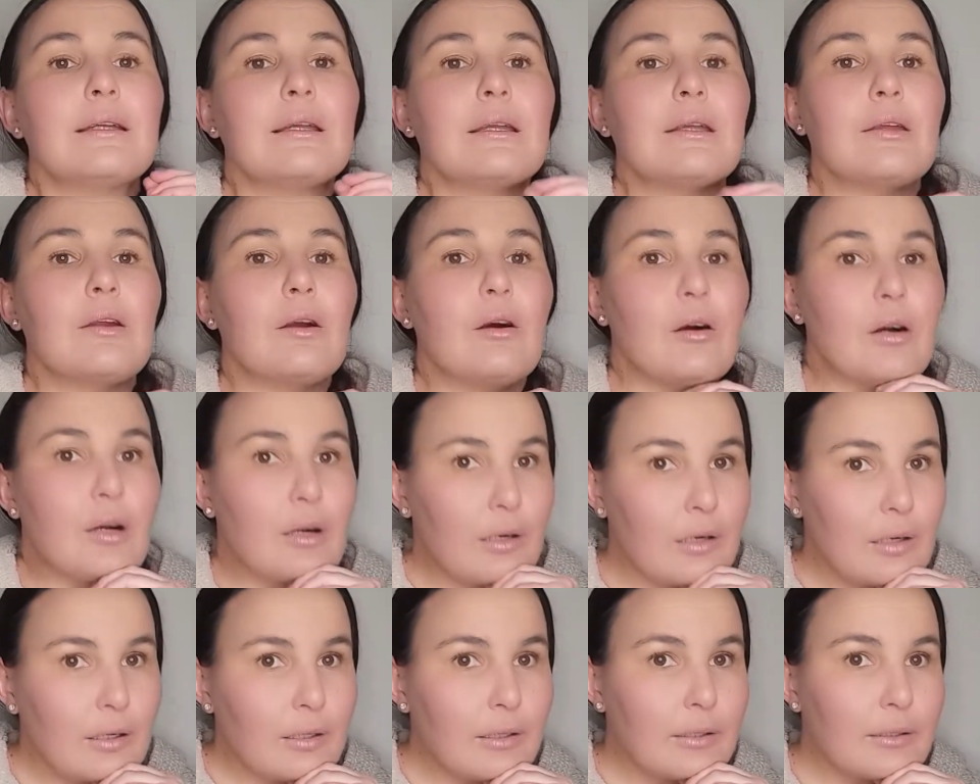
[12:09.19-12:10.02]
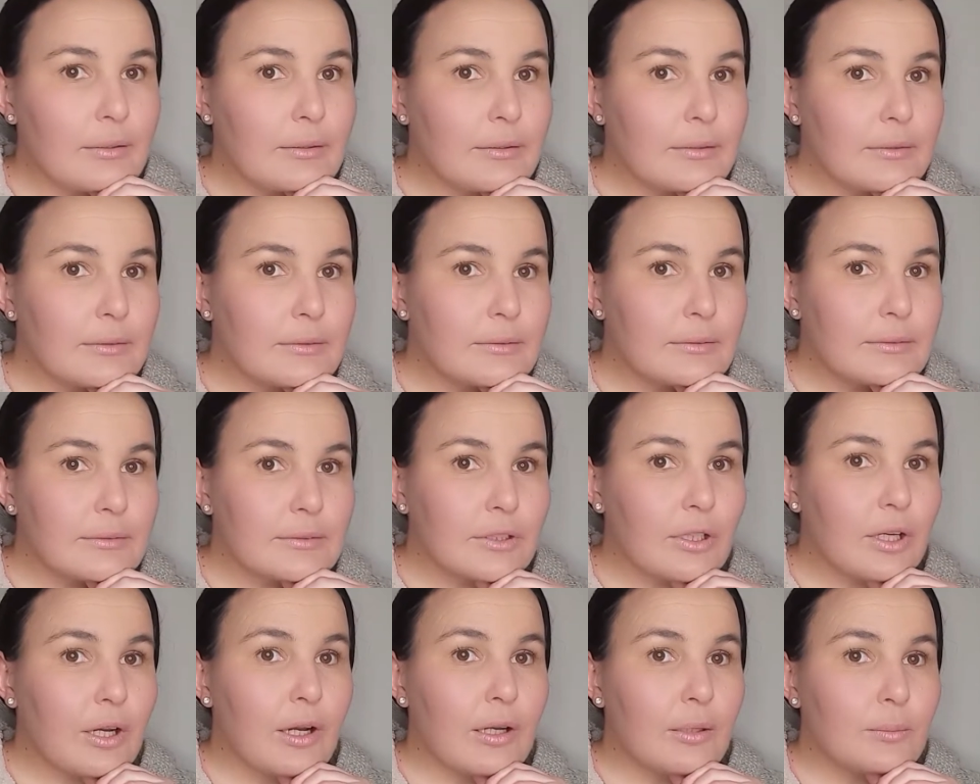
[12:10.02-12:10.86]
yeah,
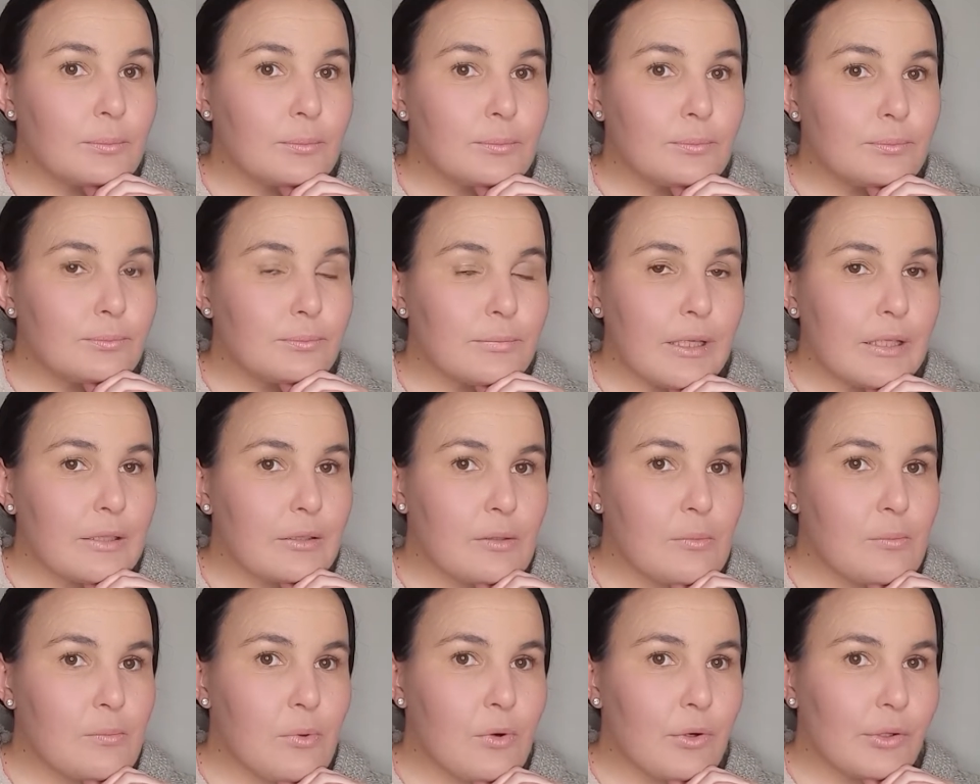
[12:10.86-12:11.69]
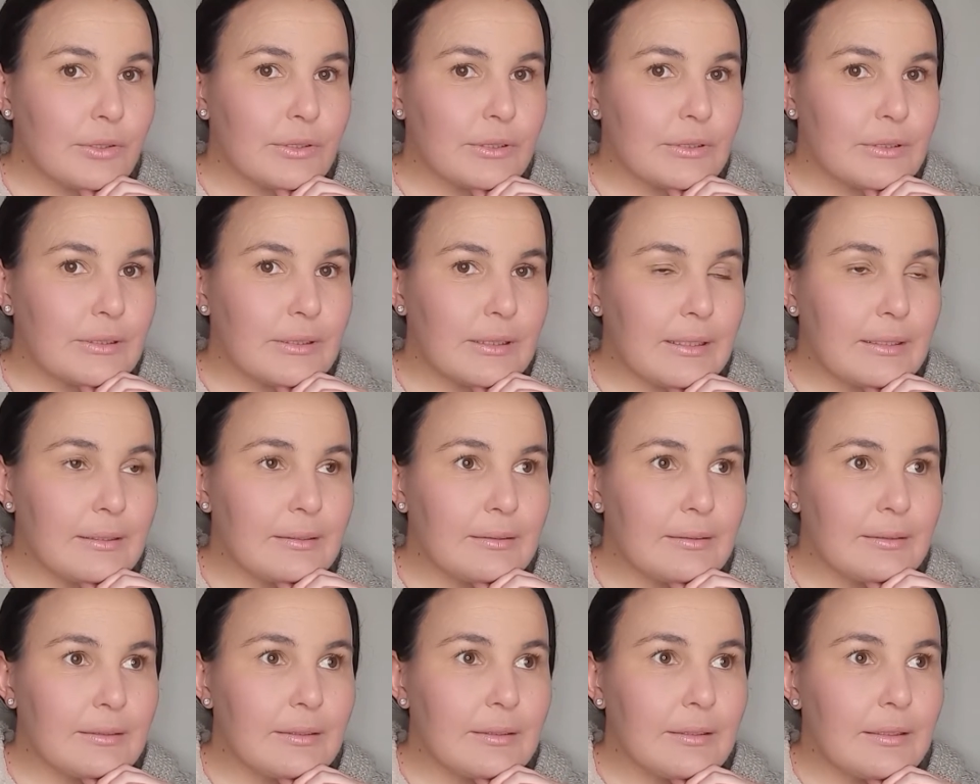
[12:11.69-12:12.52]
so I'm taking part in that.
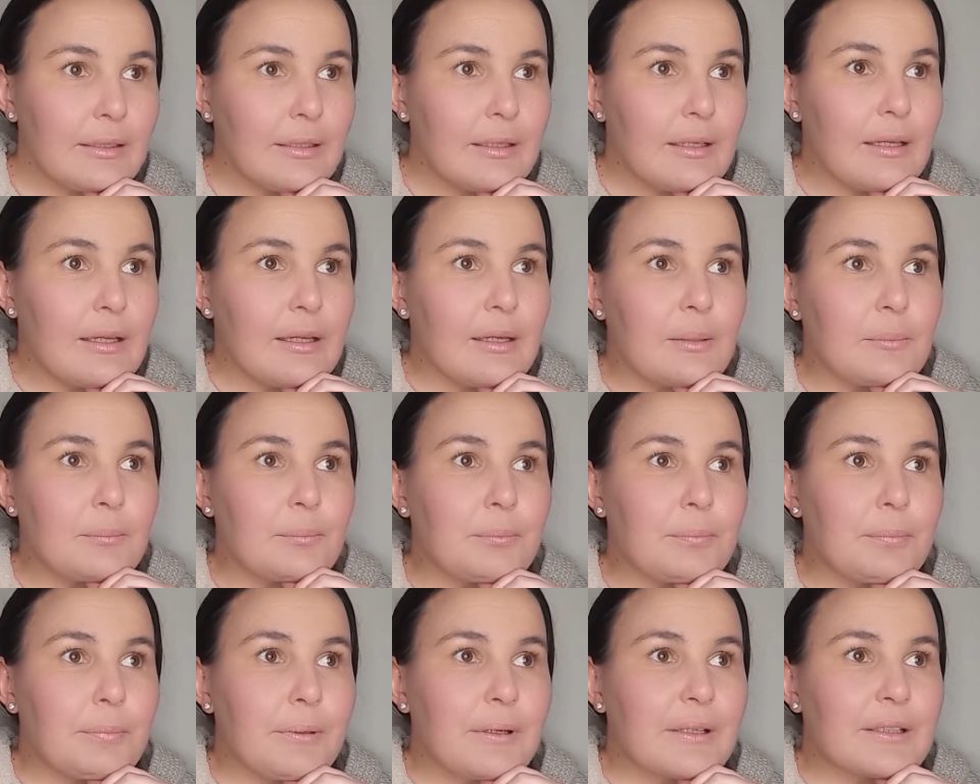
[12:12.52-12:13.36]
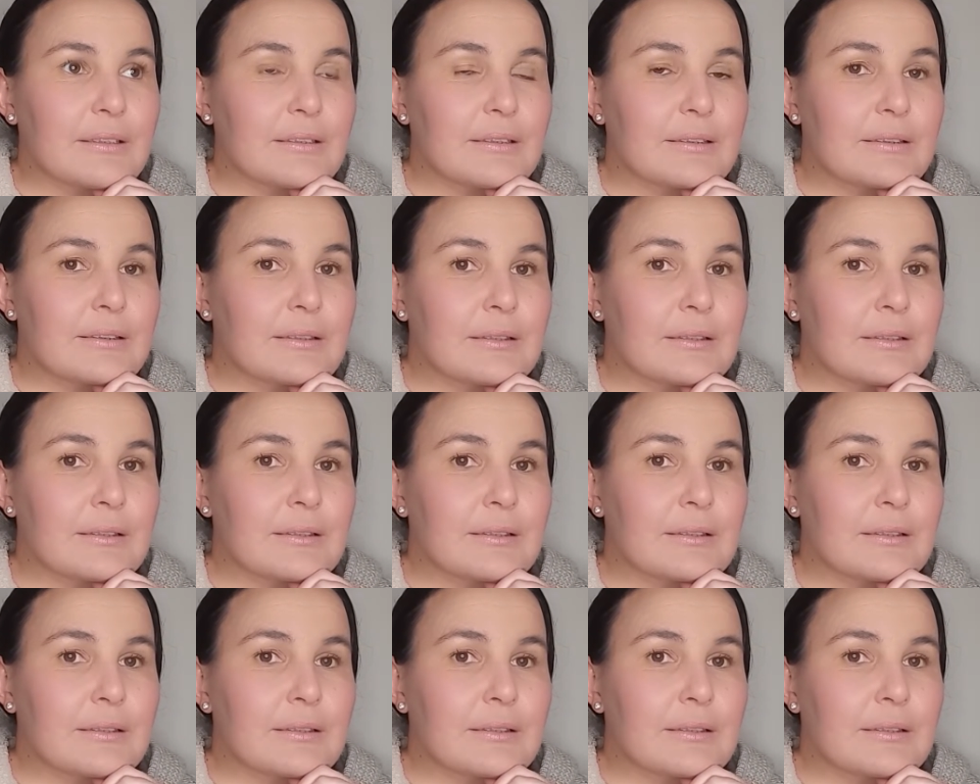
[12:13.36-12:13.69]
But